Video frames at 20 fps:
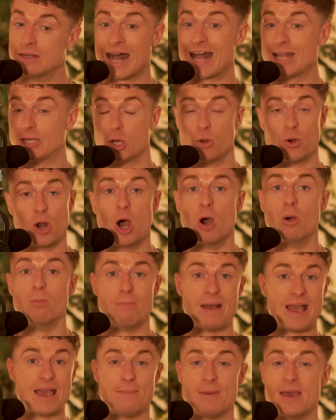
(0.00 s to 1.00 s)
I don't know.
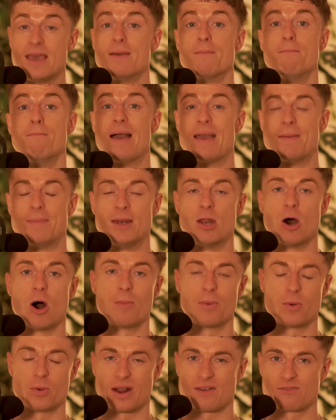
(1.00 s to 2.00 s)
Maybe, maybe
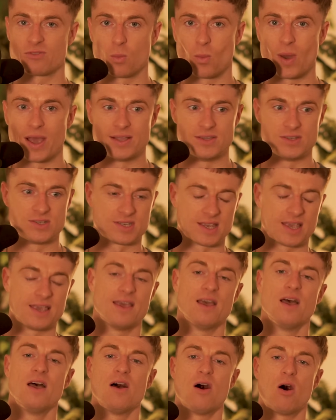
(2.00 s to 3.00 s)
not, but we'd have to wait and
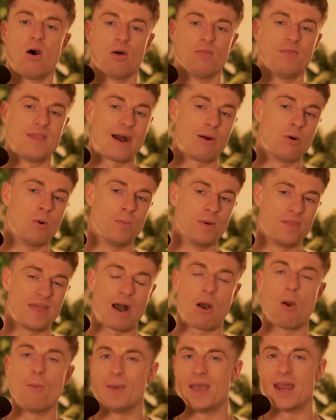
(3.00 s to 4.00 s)
see on that one. But
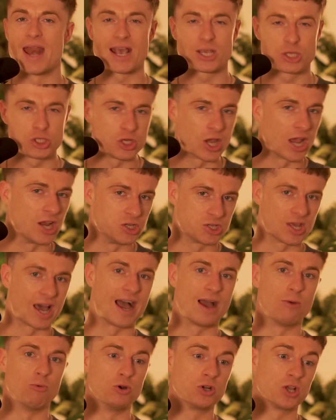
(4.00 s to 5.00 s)
that would be an exchange that
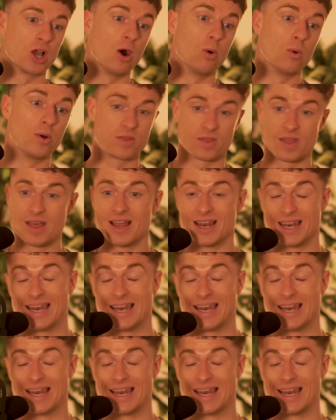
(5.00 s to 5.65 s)
I would go with.